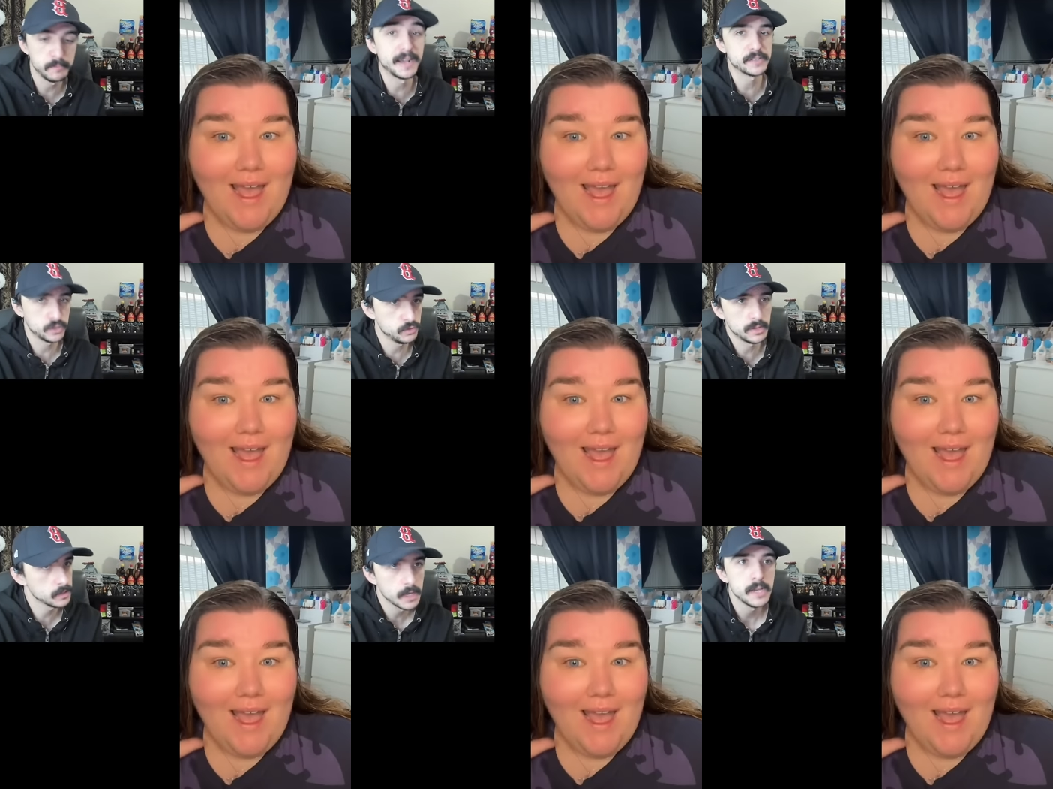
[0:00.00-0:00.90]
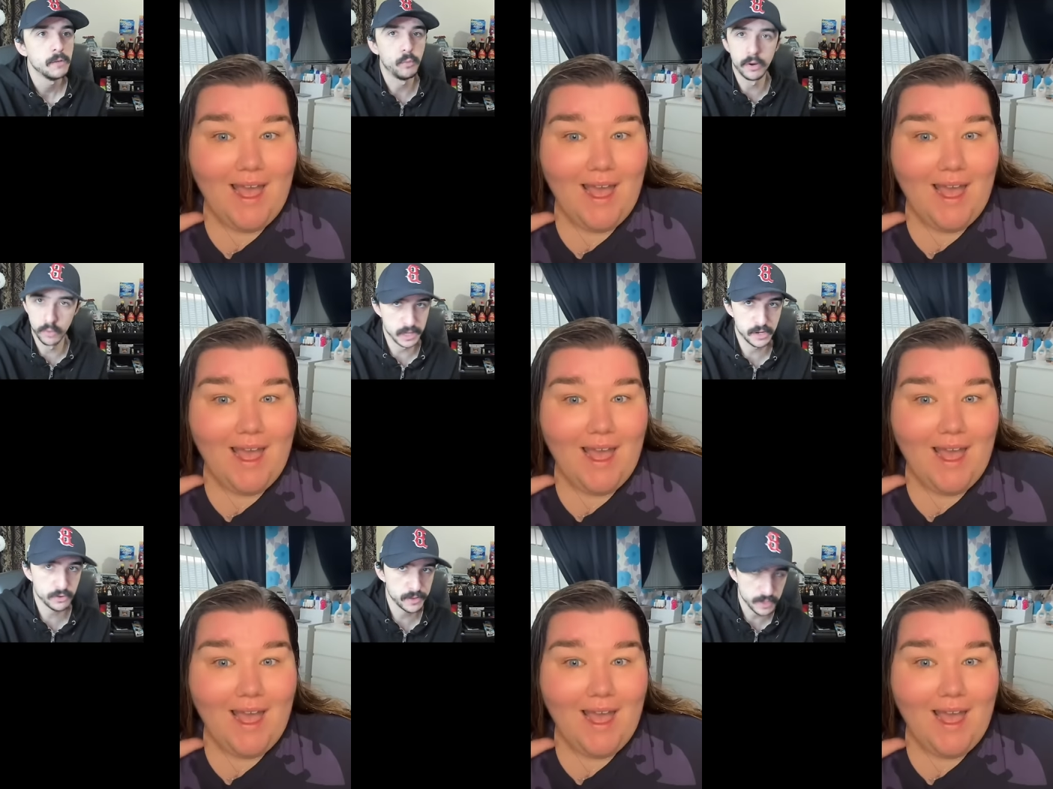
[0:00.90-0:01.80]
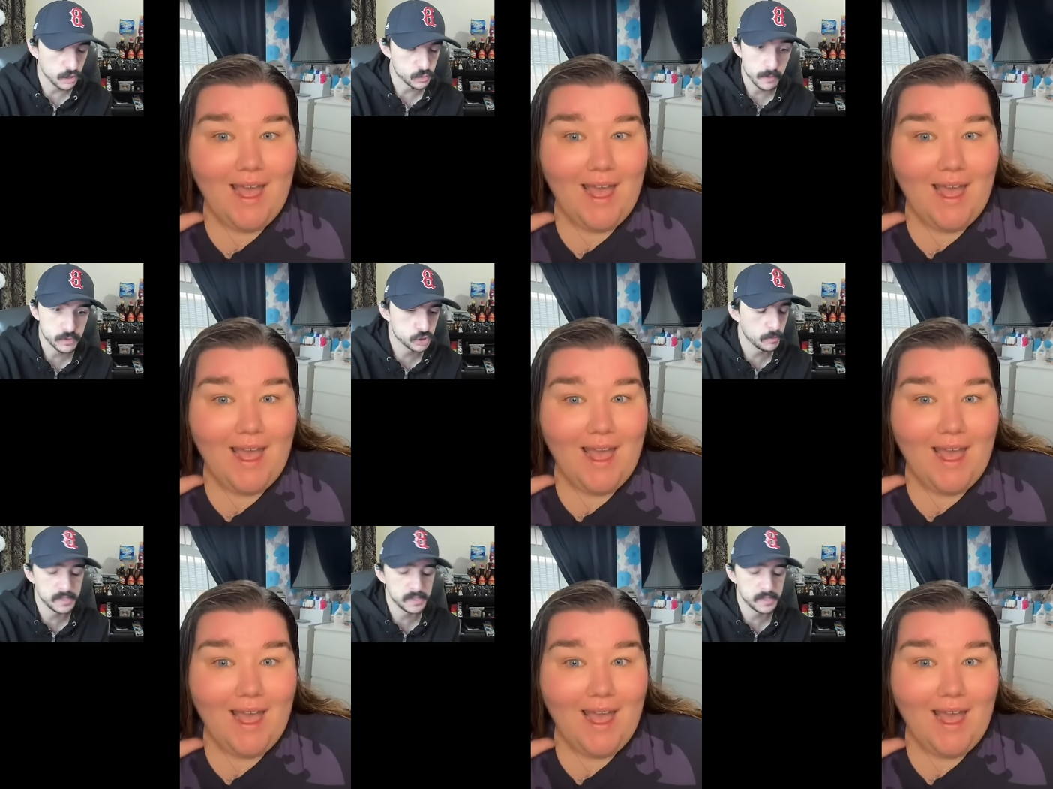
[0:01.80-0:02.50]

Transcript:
Speaker 1: Massachusetts. We're, we're literally on the coast. We have so many